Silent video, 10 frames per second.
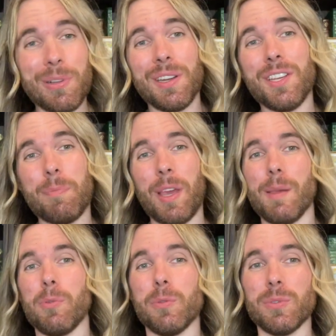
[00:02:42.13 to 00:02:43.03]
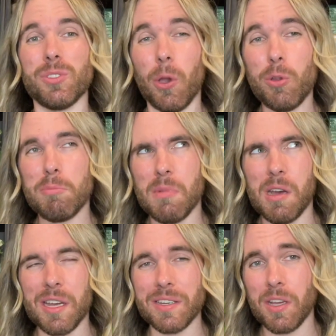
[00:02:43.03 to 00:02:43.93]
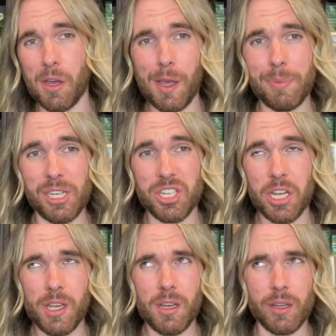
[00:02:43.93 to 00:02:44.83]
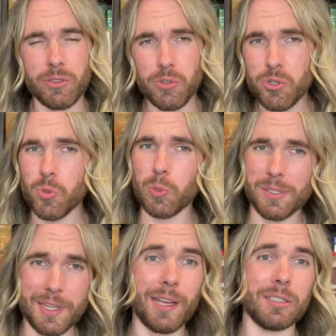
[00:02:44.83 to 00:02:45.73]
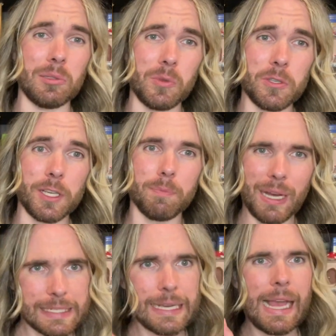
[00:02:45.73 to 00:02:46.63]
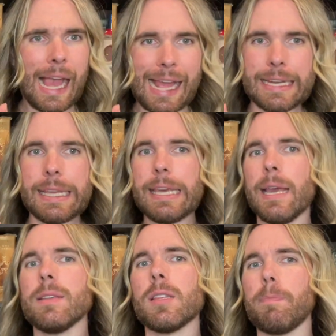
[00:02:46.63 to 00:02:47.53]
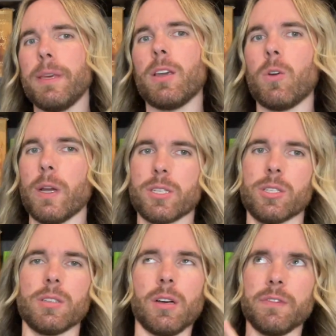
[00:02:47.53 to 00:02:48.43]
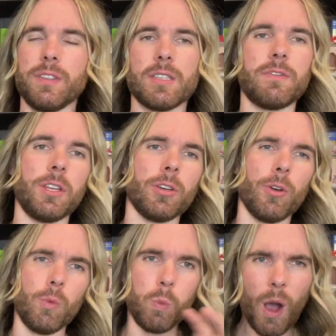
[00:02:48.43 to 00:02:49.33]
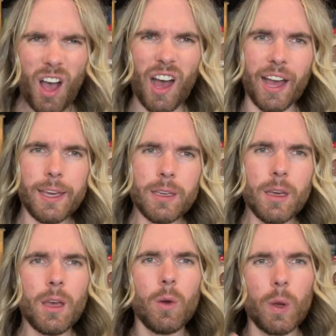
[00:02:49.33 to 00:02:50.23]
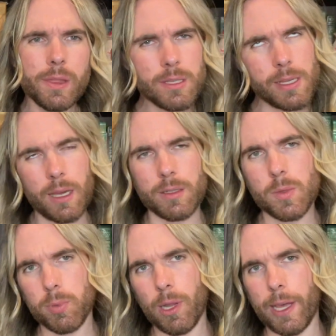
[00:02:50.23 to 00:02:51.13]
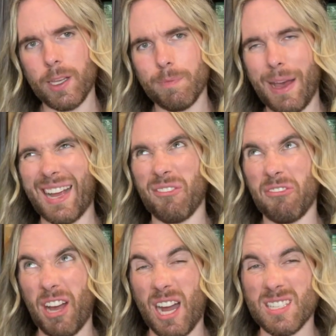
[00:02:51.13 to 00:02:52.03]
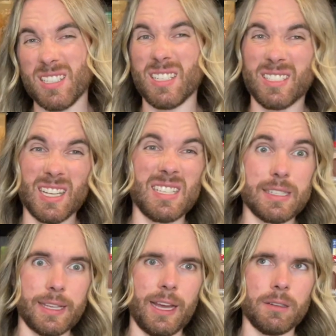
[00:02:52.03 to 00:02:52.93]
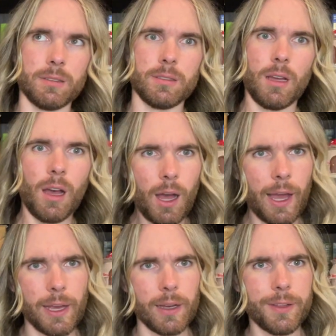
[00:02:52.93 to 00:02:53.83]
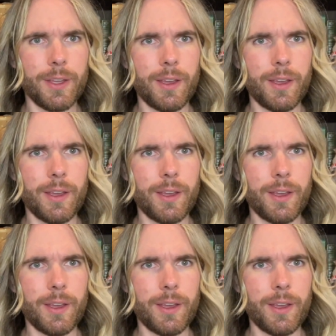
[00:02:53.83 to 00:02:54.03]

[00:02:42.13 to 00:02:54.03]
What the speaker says: plenty of people don't mind high pitch, unusual sounding music. But, and here's the big question of this video, why, when the sound is played back faster, does it sound higher?